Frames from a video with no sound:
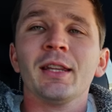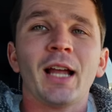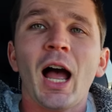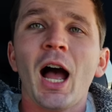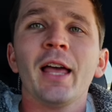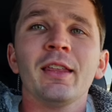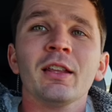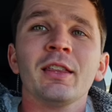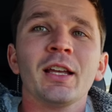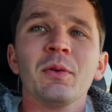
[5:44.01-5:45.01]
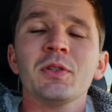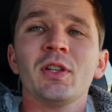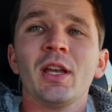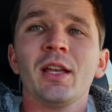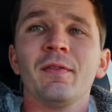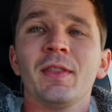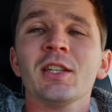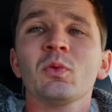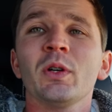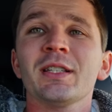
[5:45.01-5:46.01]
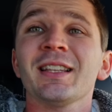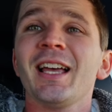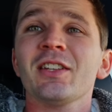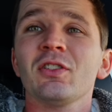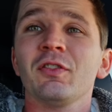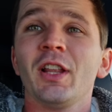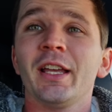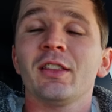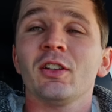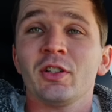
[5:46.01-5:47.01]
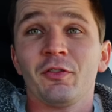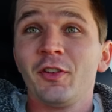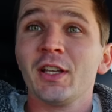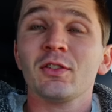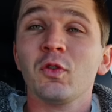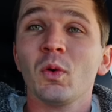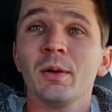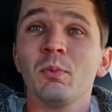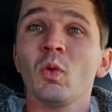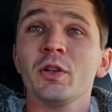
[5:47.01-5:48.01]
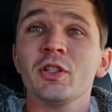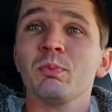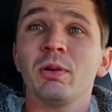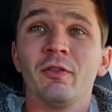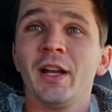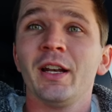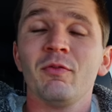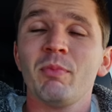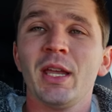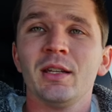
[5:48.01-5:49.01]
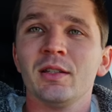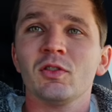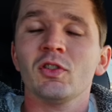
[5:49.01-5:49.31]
Like the other thing I would say, this one is less of like there's a fix for it, more just preventative maintenance.